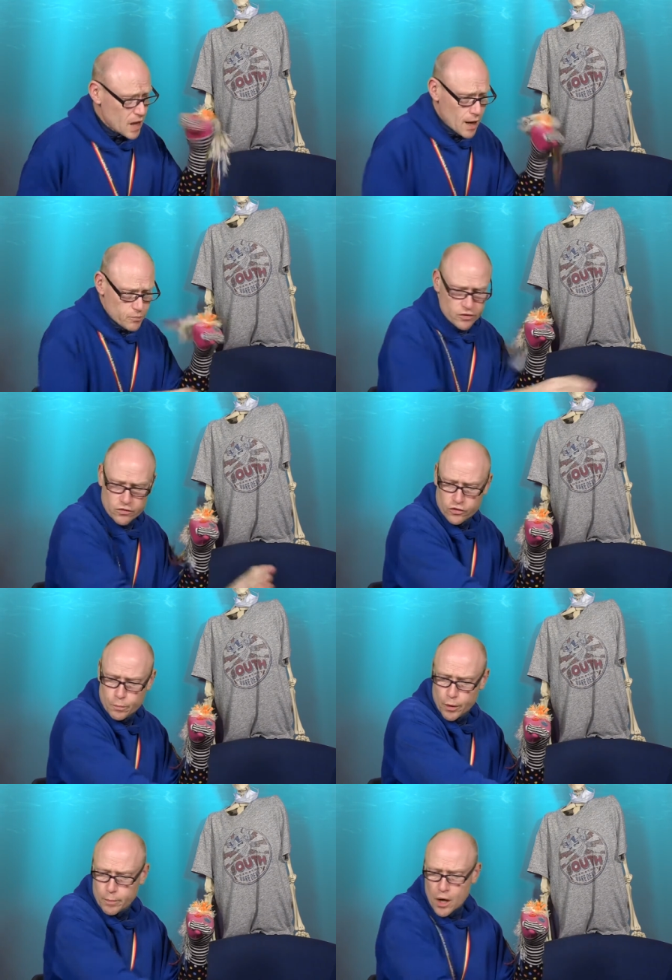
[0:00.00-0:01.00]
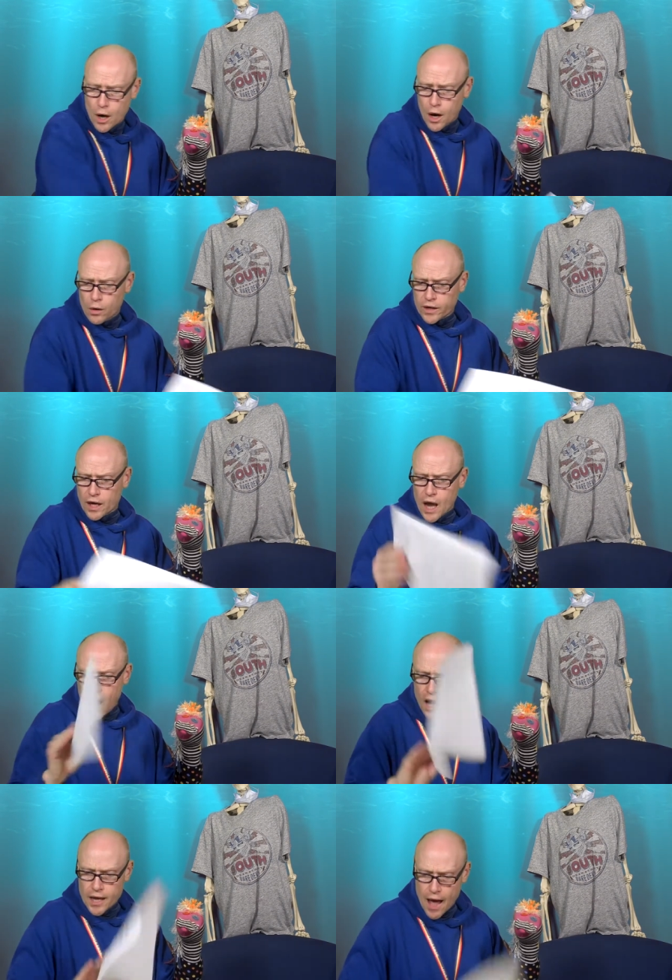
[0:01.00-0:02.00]
Absolutely superb. Okay,
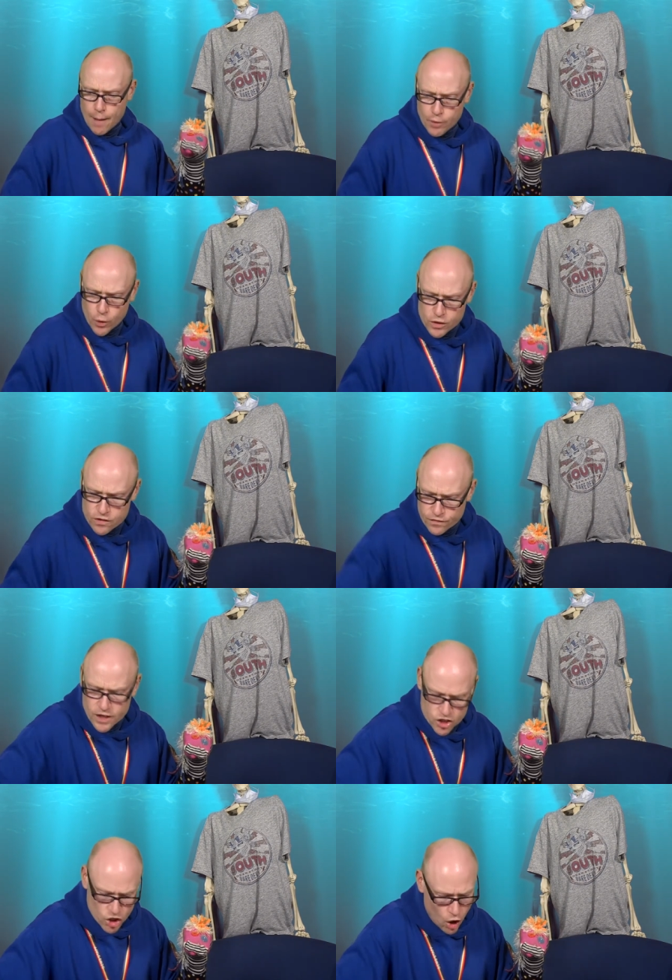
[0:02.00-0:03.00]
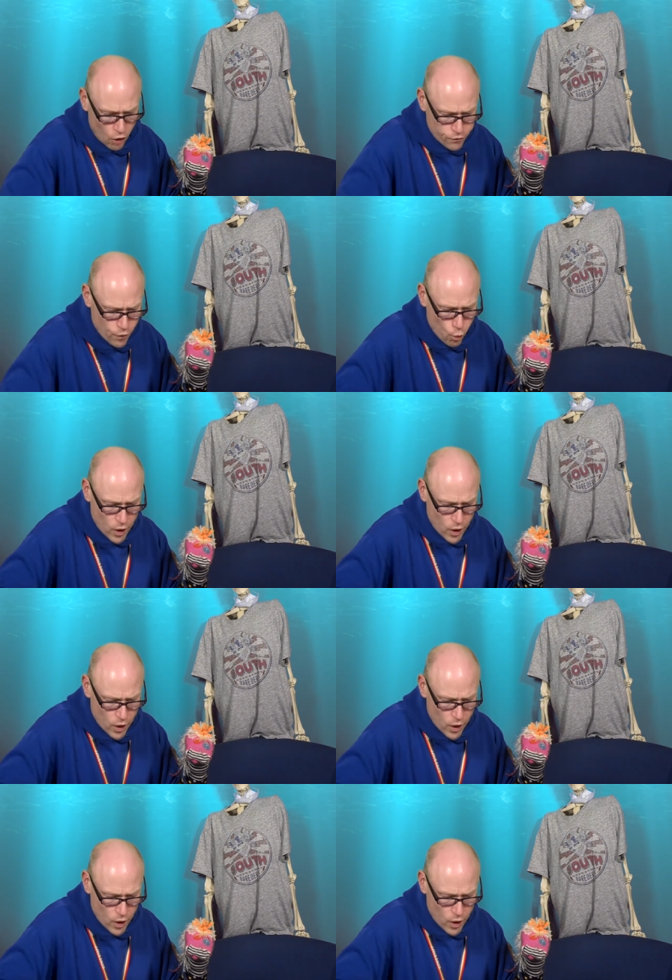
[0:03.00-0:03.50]
I am going to finish off